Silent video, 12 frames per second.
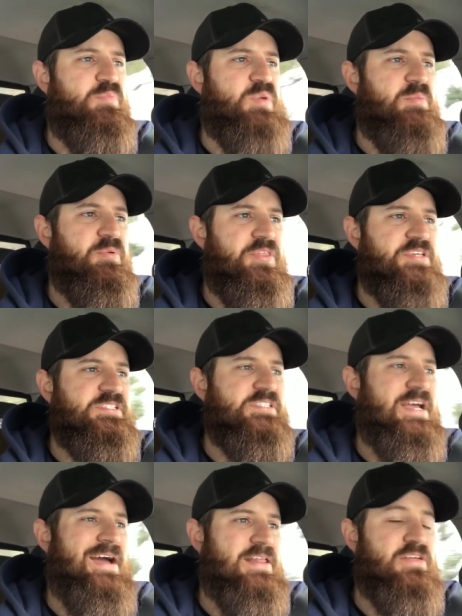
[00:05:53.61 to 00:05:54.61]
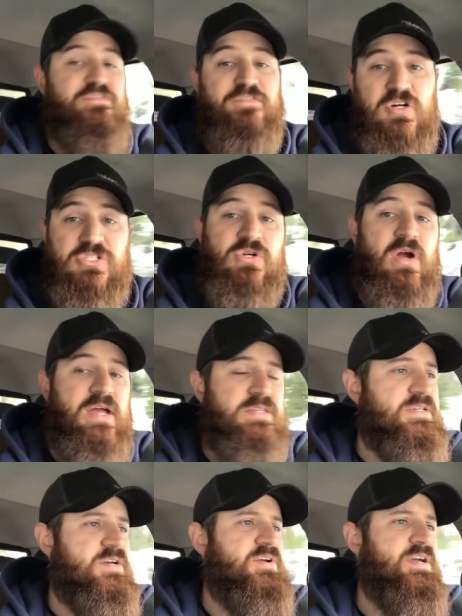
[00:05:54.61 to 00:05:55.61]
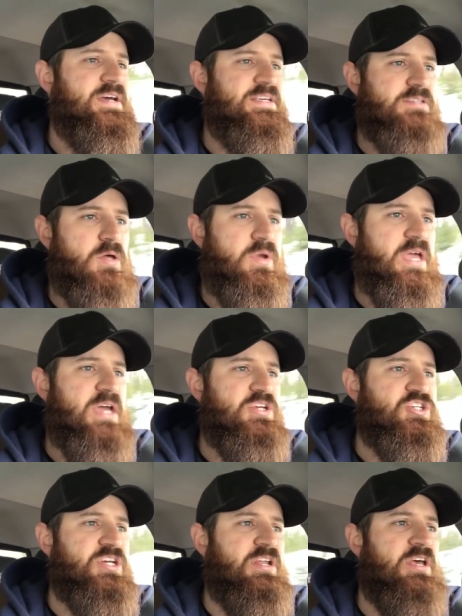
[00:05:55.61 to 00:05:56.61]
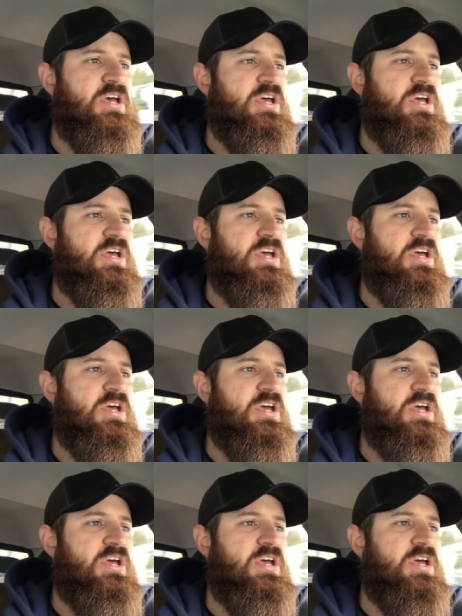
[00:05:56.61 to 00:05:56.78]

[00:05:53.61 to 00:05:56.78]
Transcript: of people this is kind of their first criteria, is location.